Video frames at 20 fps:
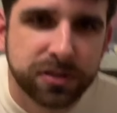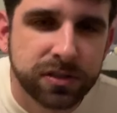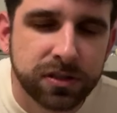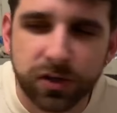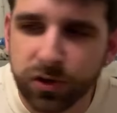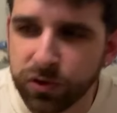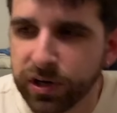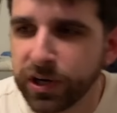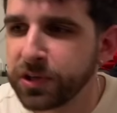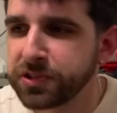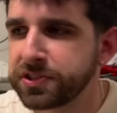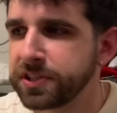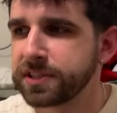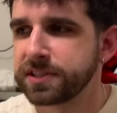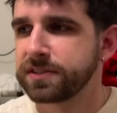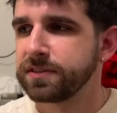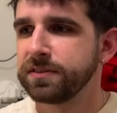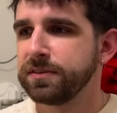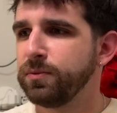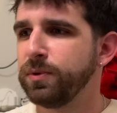Or else it's,
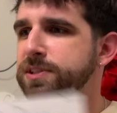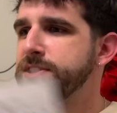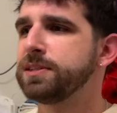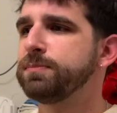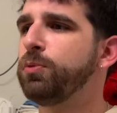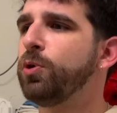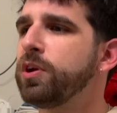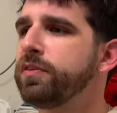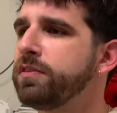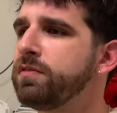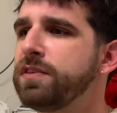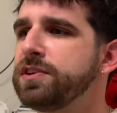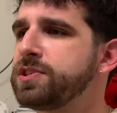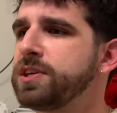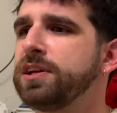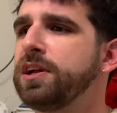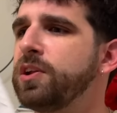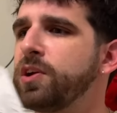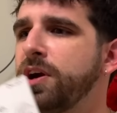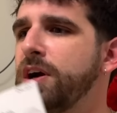what's the point of even visiting
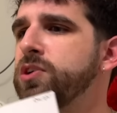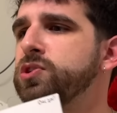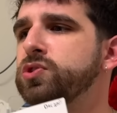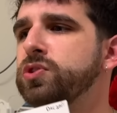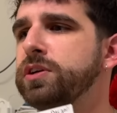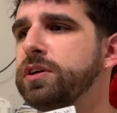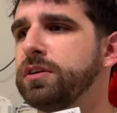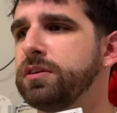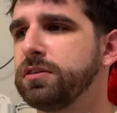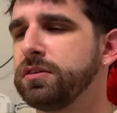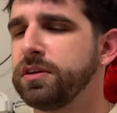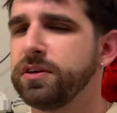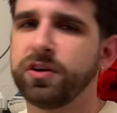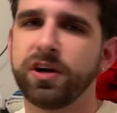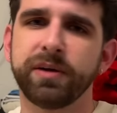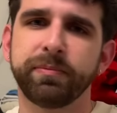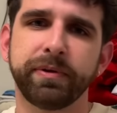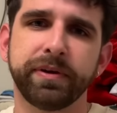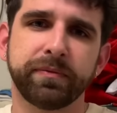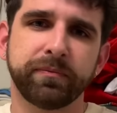another country? You know what
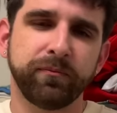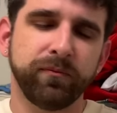I mean?